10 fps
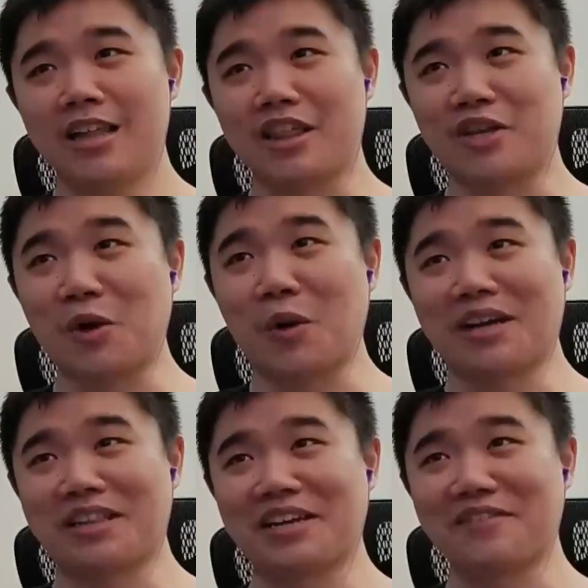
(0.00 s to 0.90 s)
The
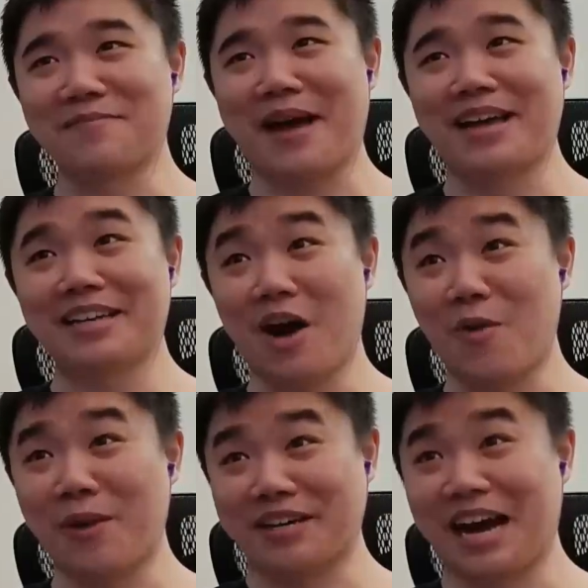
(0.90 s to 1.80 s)
Twilight of Man.
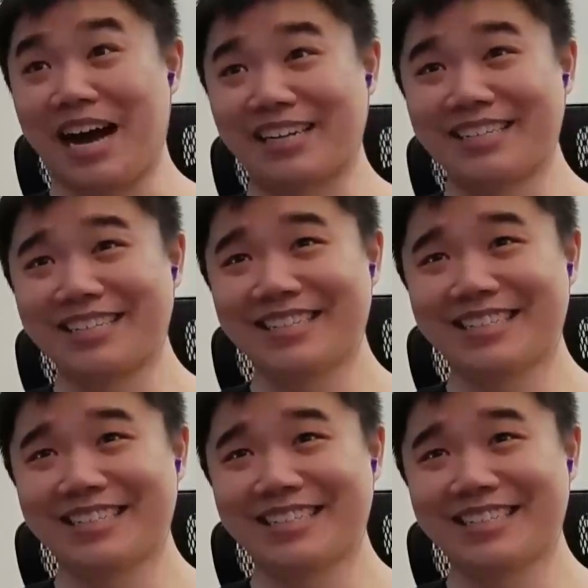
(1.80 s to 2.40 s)
Oh my god.